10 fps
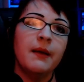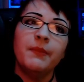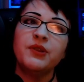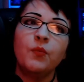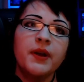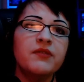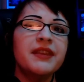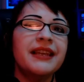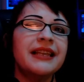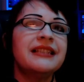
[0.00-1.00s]
But the weird
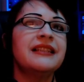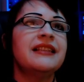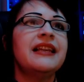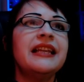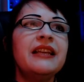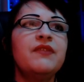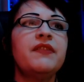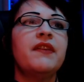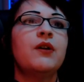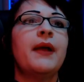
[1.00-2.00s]
thing is that
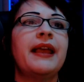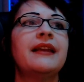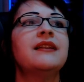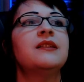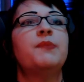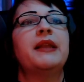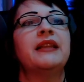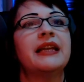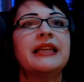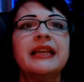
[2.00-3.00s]
even though Hannah has been,
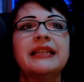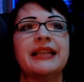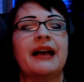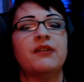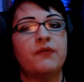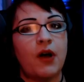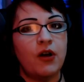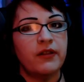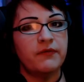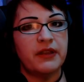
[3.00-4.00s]
like, kicked out of
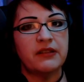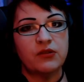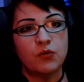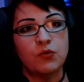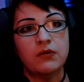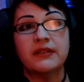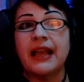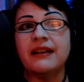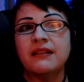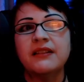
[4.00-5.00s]
all of these schools
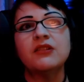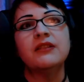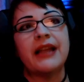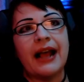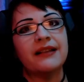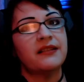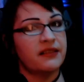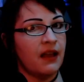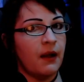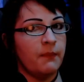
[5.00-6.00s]
and clearly has
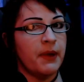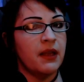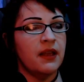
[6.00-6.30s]
some